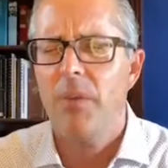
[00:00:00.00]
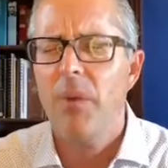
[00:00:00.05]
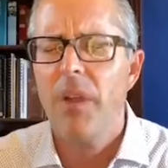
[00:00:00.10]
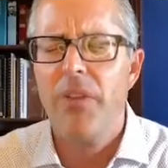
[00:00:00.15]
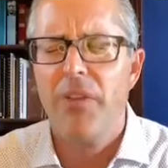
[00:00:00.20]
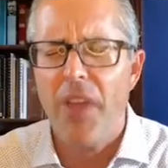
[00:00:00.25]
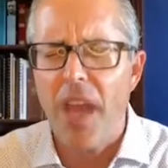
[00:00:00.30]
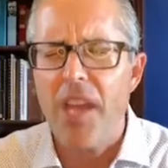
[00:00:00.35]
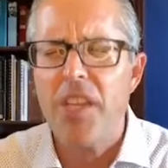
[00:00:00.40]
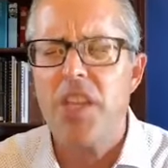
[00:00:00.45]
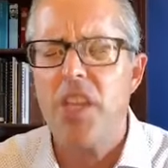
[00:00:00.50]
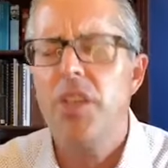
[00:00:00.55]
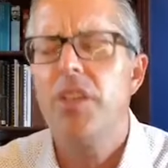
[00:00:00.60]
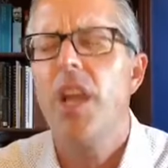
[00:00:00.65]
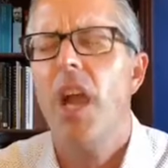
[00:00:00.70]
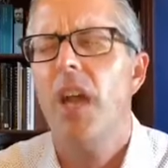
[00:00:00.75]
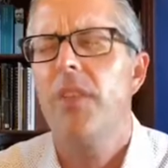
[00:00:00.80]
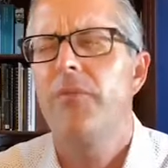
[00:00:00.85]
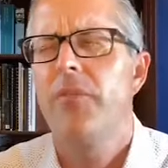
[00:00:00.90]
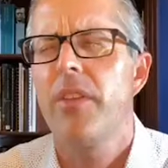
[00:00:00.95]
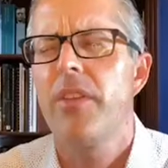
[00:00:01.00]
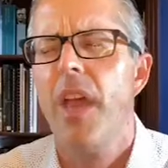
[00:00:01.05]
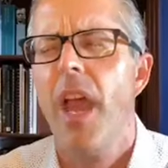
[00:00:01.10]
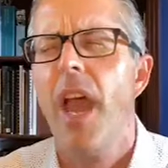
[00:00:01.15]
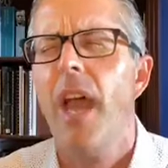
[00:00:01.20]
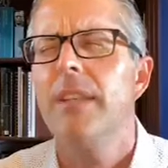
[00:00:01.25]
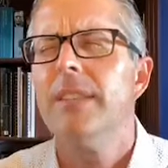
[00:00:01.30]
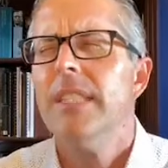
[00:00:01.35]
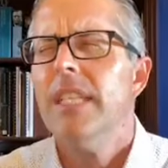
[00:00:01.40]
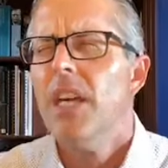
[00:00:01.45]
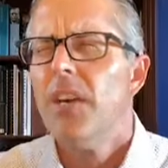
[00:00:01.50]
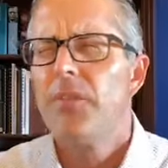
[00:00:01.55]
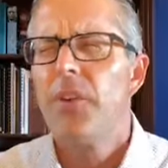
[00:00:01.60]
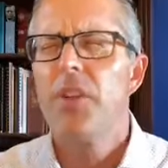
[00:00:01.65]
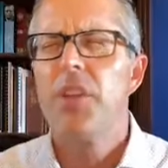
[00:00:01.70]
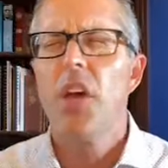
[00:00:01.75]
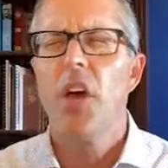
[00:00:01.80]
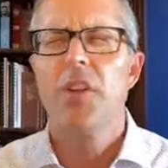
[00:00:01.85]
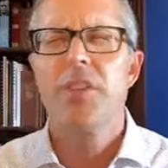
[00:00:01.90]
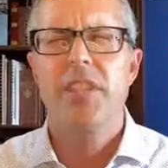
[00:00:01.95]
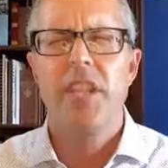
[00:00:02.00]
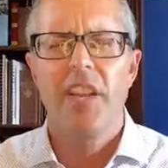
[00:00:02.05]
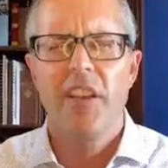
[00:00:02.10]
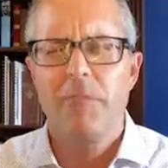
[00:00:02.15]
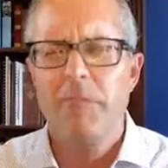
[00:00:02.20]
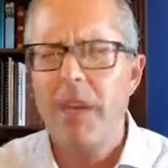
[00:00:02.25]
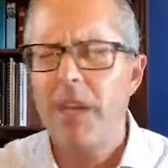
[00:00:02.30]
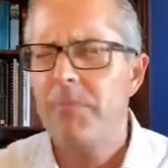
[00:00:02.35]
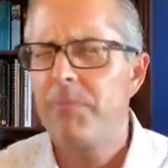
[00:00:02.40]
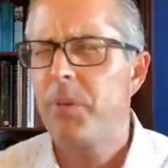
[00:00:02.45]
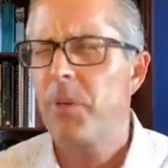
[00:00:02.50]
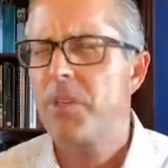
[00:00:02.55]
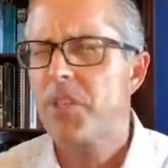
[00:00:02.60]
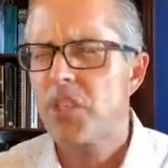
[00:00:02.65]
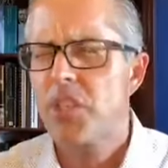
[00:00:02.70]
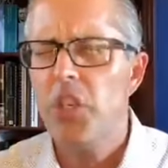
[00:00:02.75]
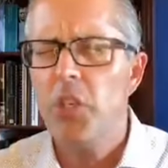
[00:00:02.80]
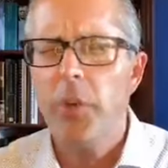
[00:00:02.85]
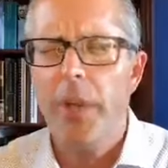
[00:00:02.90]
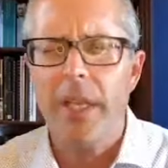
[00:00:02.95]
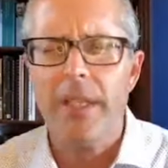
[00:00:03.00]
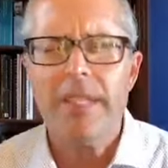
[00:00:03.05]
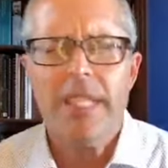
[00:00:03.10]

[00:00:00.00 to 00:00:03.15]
We thank you, God, for that. For those that have been pursuing,